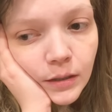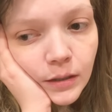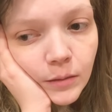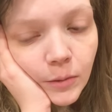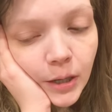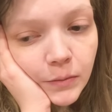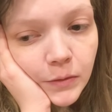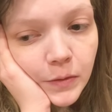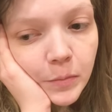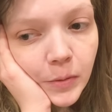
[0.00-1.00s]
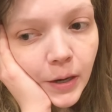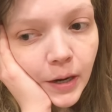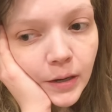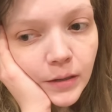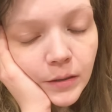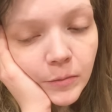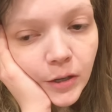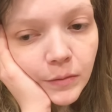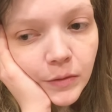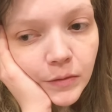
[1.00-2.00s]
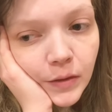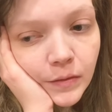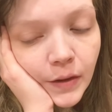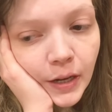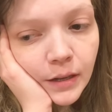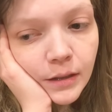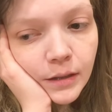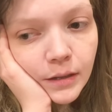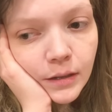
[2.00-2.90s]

grateful for prayer, I'm grateful for faith.